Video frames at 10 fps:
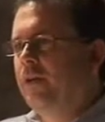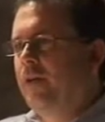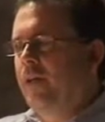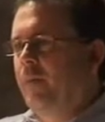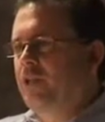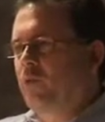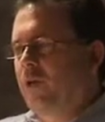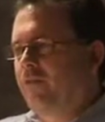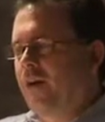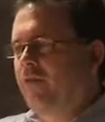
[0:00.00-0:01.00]
I think about
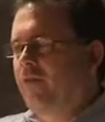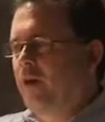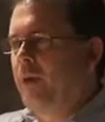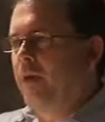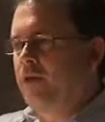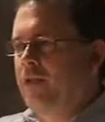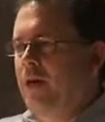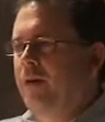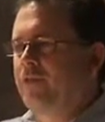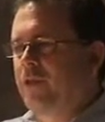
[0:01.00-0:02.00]
25 of our papers now
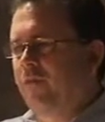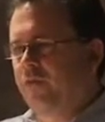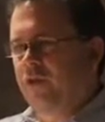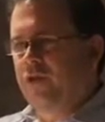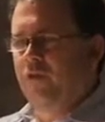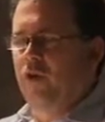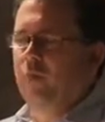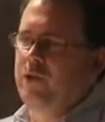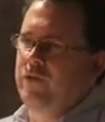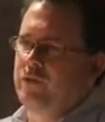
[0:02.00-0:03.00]
have some version of an
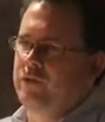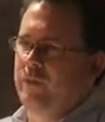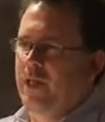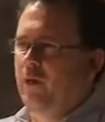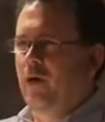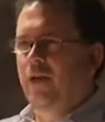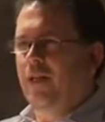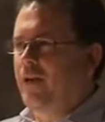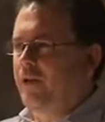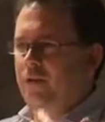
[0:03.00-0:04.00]
open newsroom. They don't all
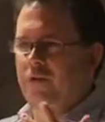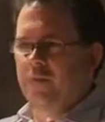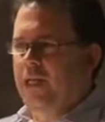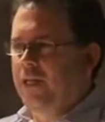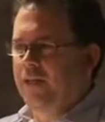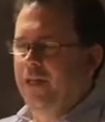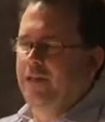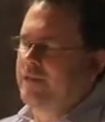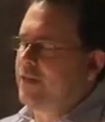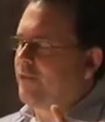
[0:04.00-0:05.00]
allow the news meeting
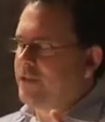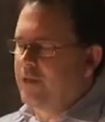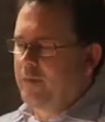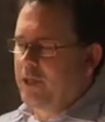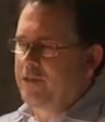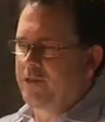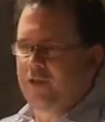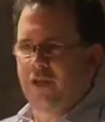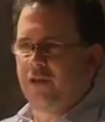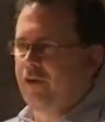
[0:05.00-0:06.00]
attendance. It obviously depends on
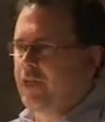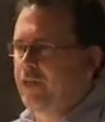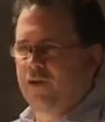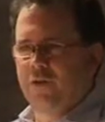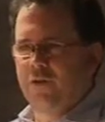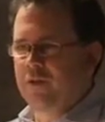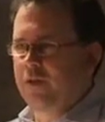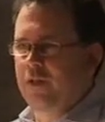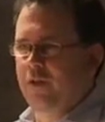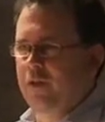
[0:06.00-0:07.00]
security issues.
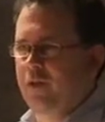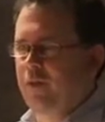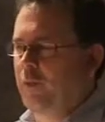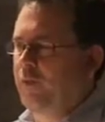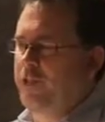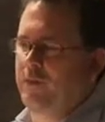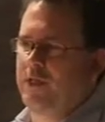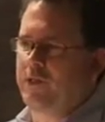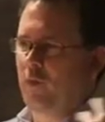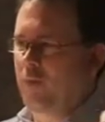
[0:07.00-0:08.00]
Are you in a place where you
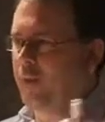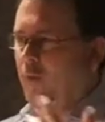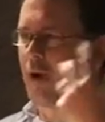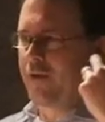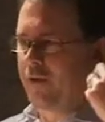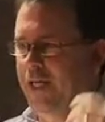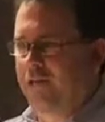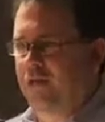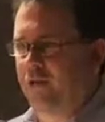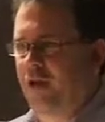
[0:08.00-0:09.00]
just want people wandering
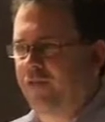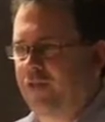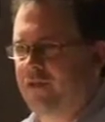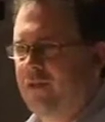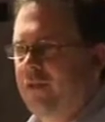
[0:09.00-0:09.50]
into your office?